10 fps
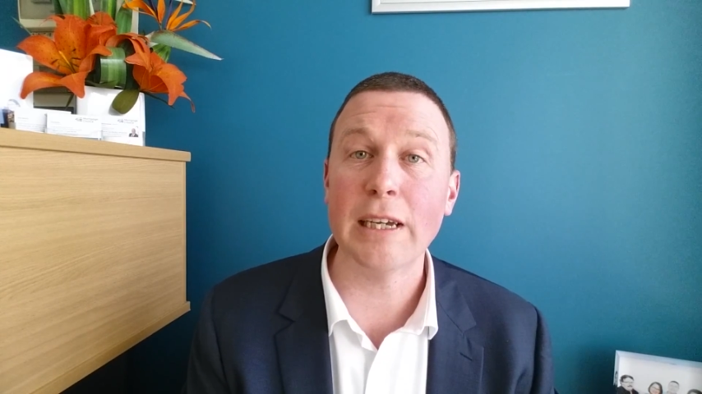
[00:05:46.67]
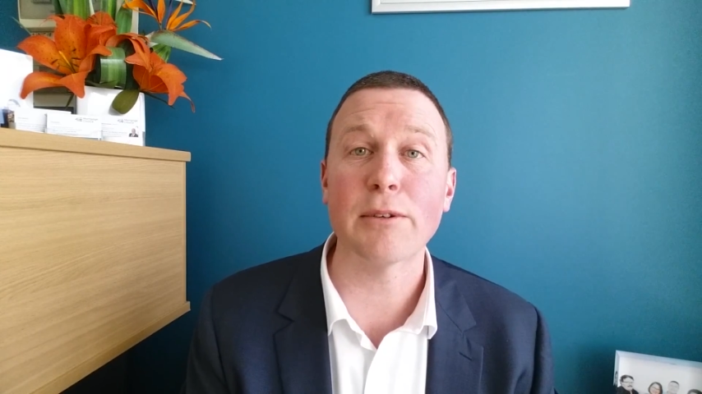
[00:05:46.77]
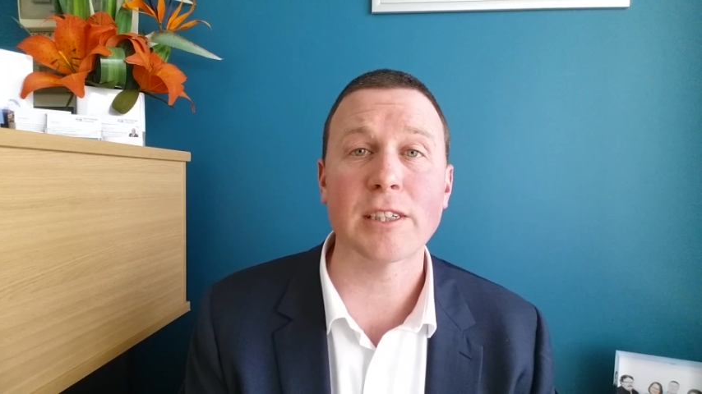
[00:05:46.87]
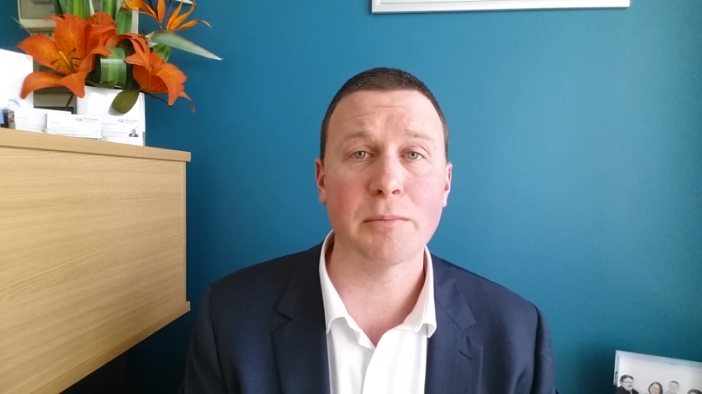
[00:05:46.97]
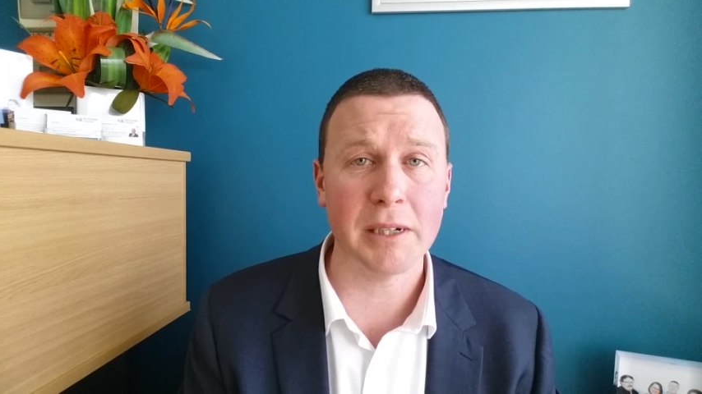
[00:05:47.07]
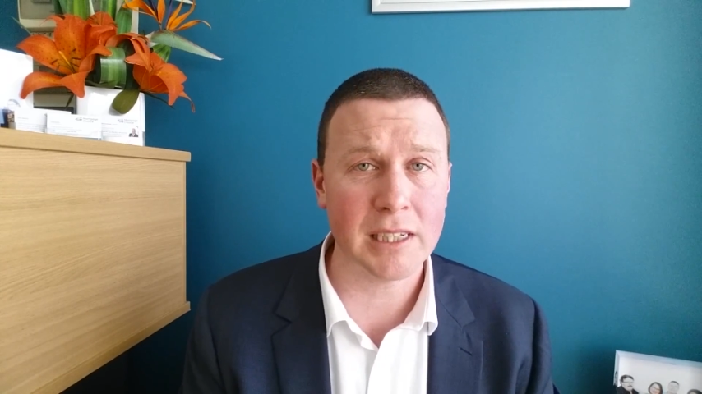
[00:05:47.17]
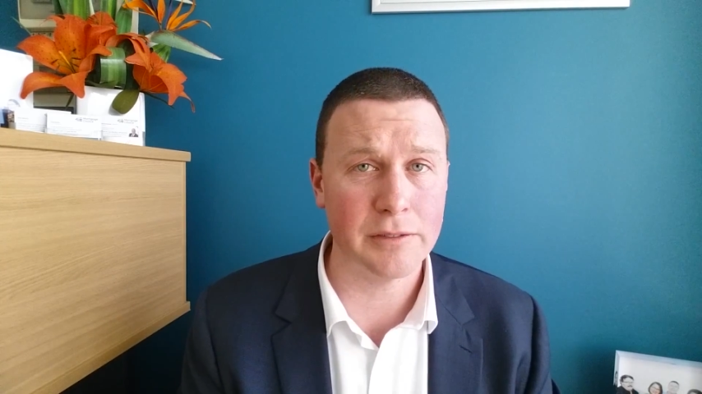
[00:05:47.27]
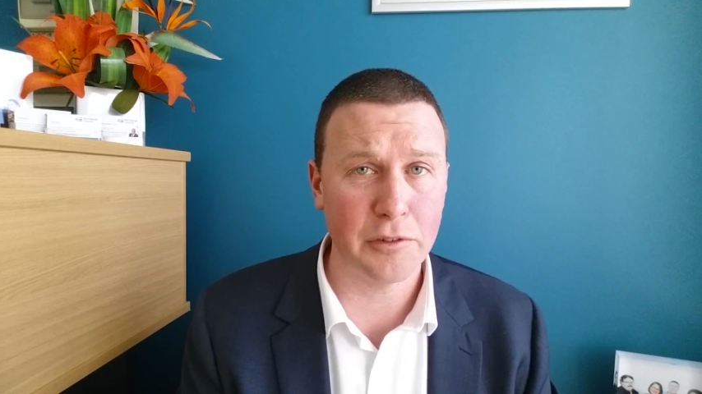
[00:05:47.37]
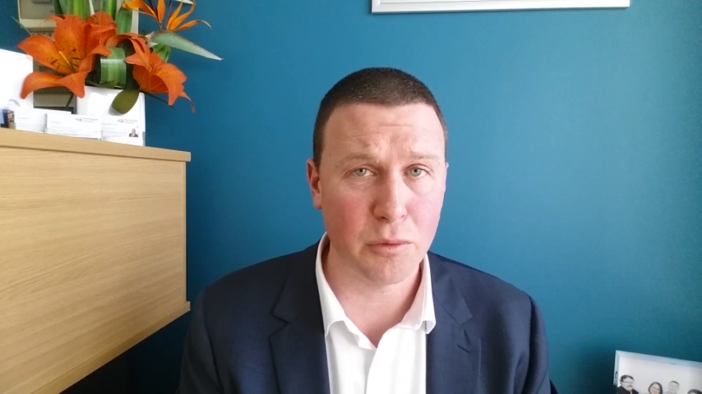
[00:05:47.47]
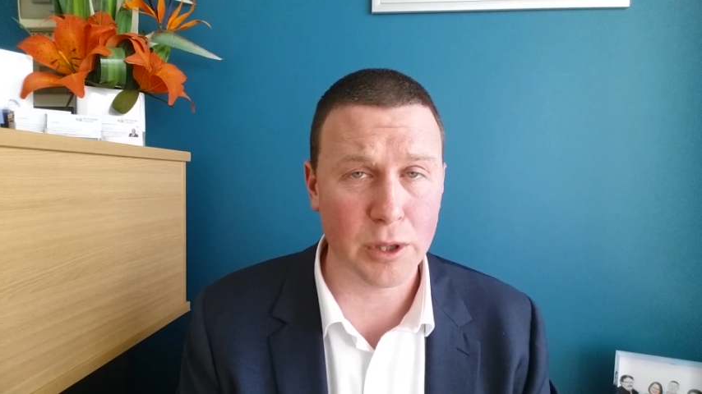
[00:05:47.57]

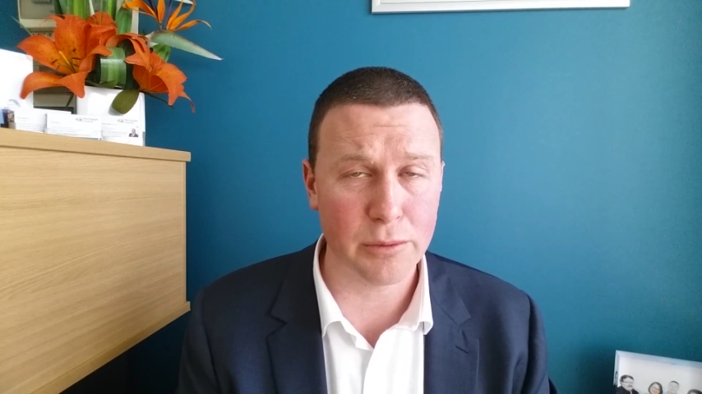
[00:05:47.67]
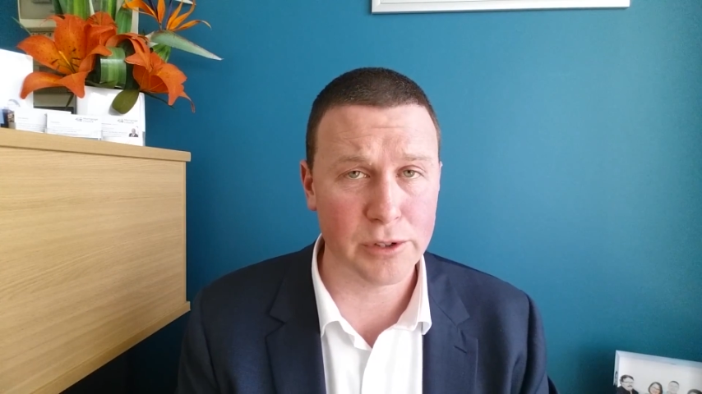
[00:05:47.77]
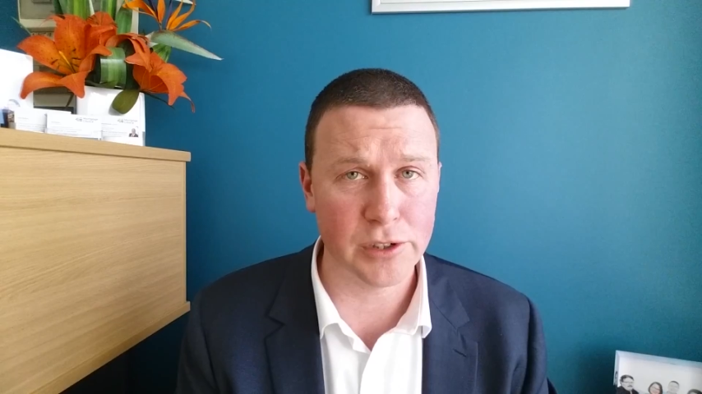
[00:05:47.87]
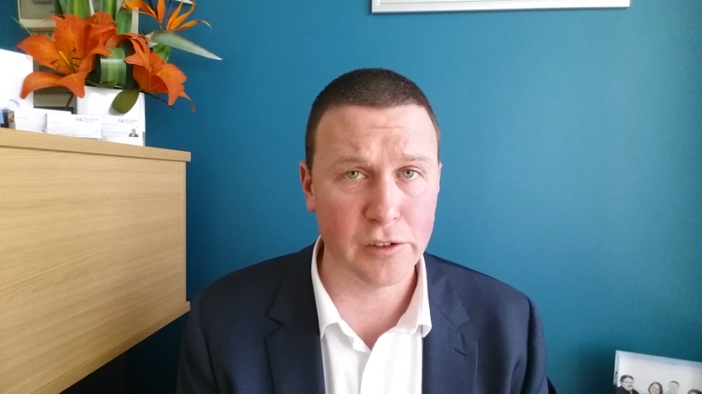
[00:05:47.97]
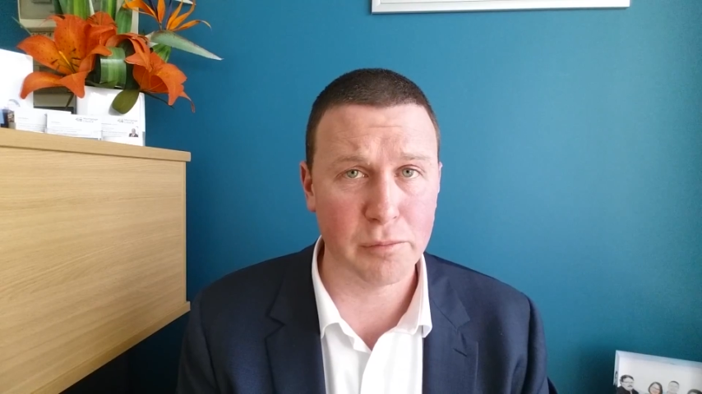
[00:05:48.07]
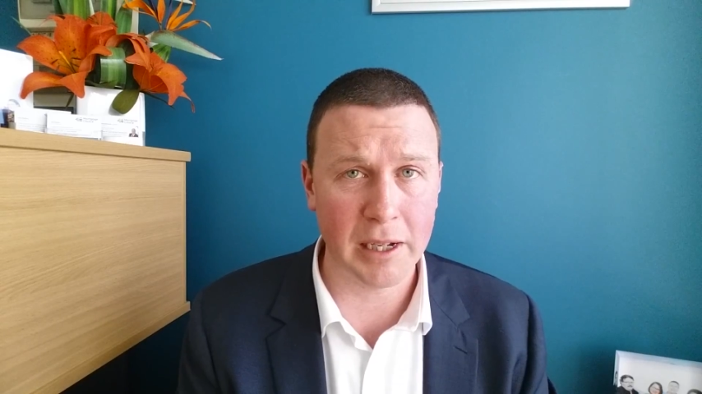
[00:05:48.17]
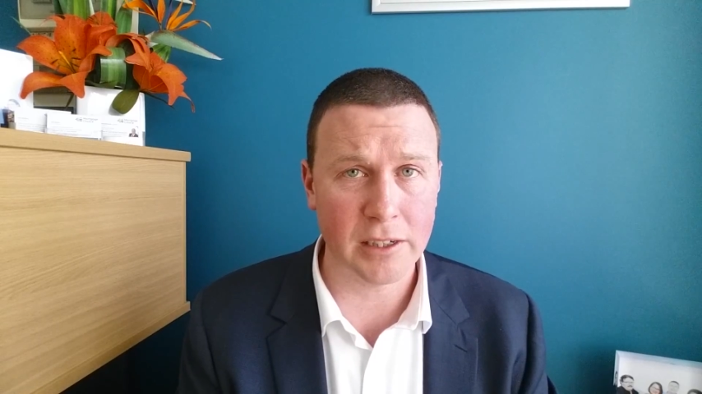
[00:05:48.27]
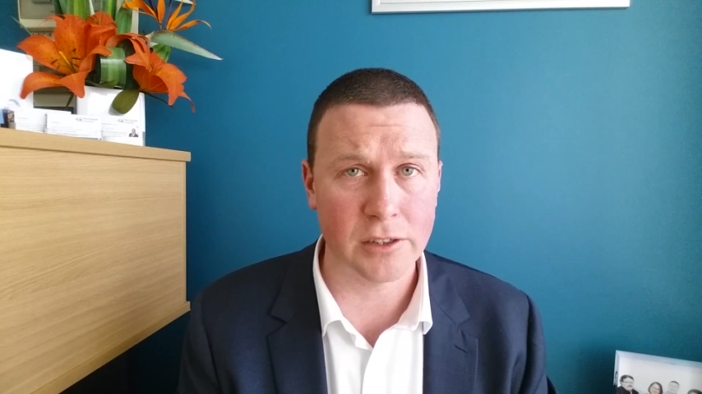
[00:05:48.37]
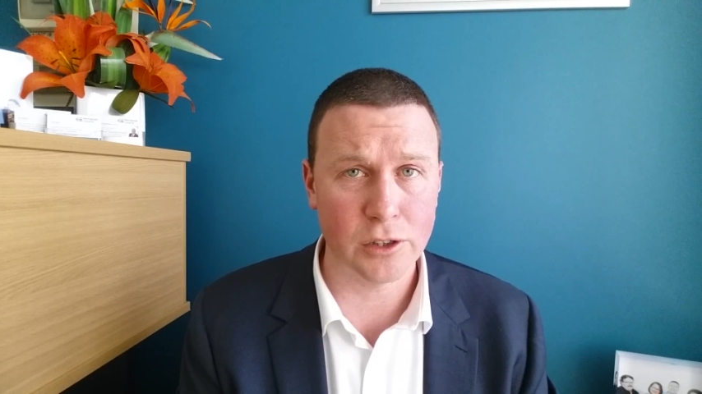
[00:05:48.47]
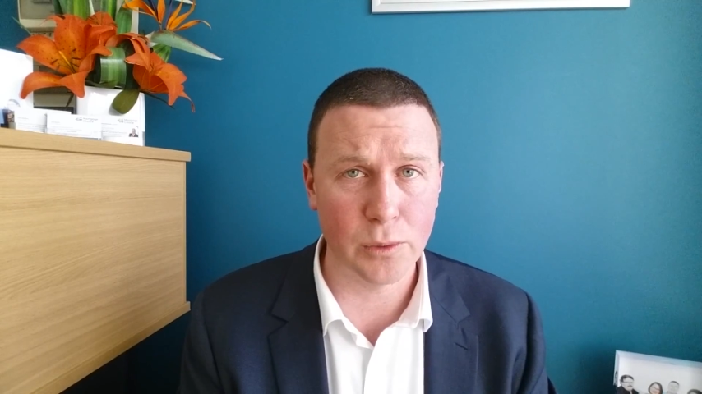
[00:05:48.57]
irrespective of what the Reserve
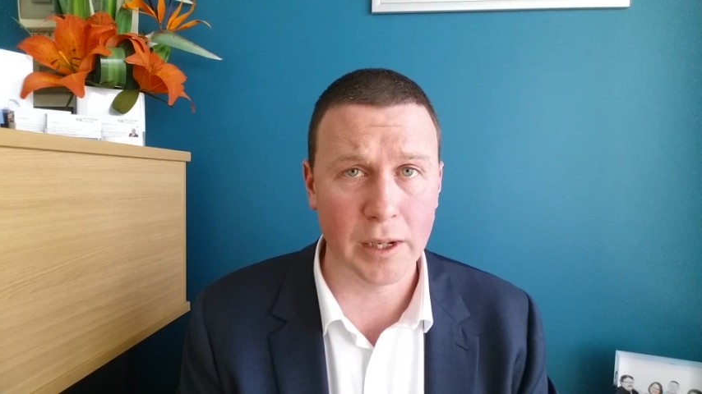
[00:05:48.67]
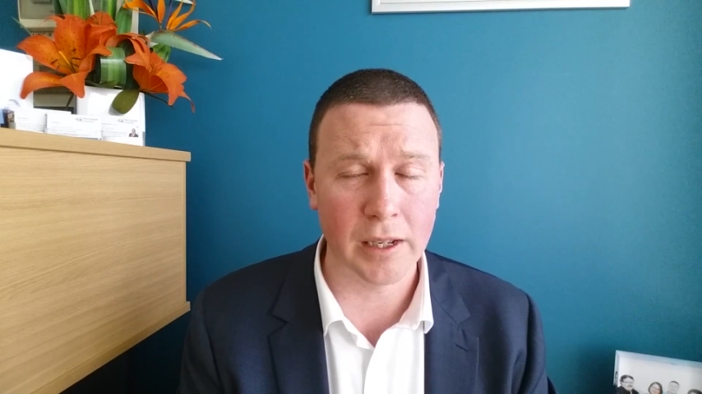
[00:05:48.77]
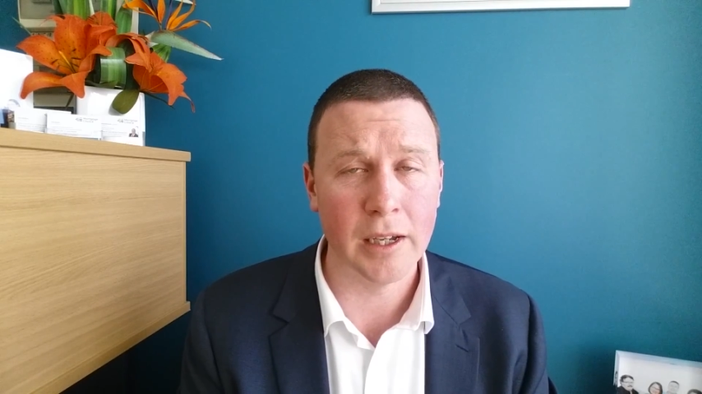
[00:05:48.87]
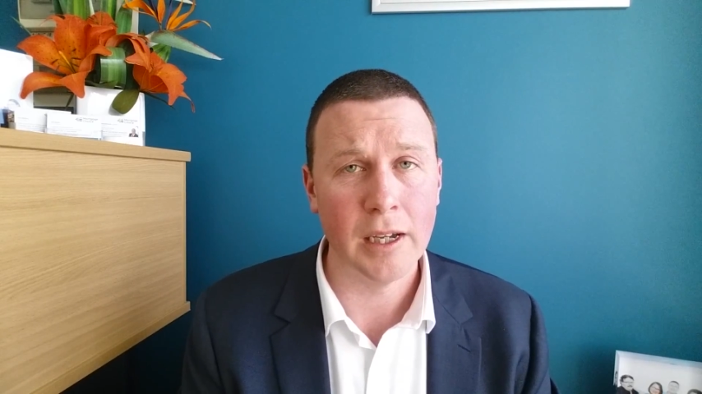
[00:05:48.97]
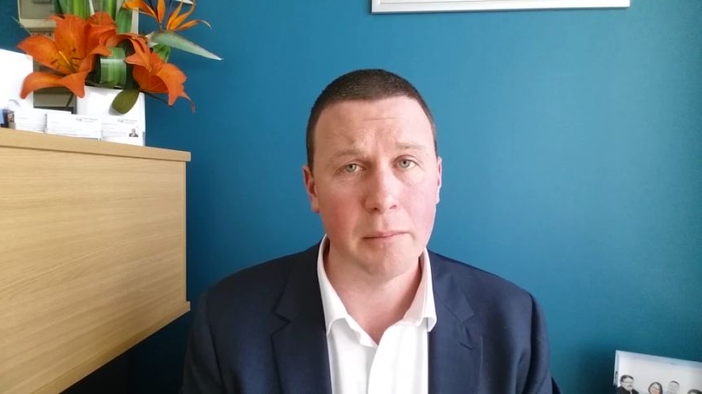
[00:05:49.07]
Bank's doing,